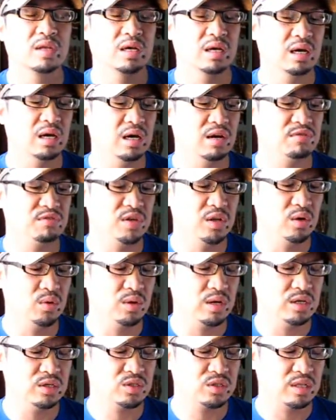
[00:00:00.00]
If you
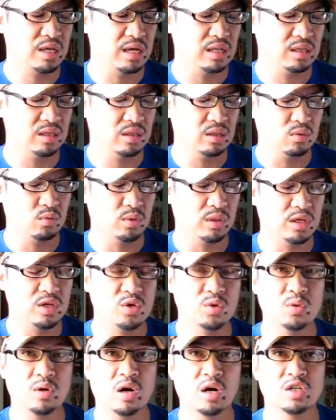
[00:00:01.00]
notice that with the
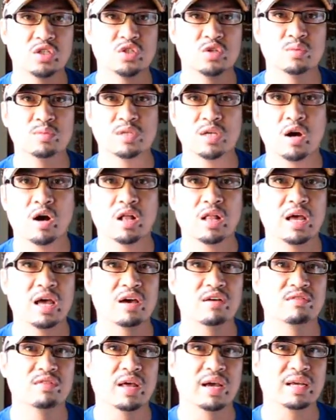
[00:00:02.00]
new costumes, they all
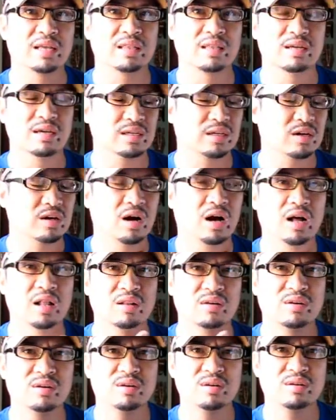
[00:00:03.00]
have like the
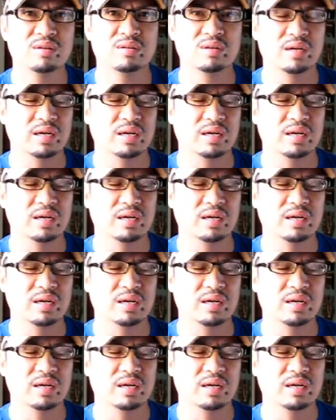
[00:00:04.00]
color,